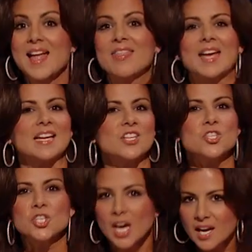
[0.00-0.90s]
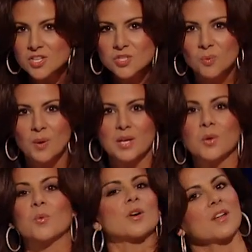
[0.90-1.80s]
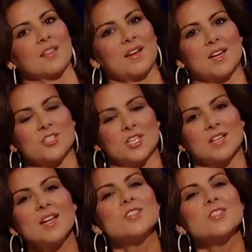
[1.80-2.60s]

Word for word: that can change the way you work in the kitchen.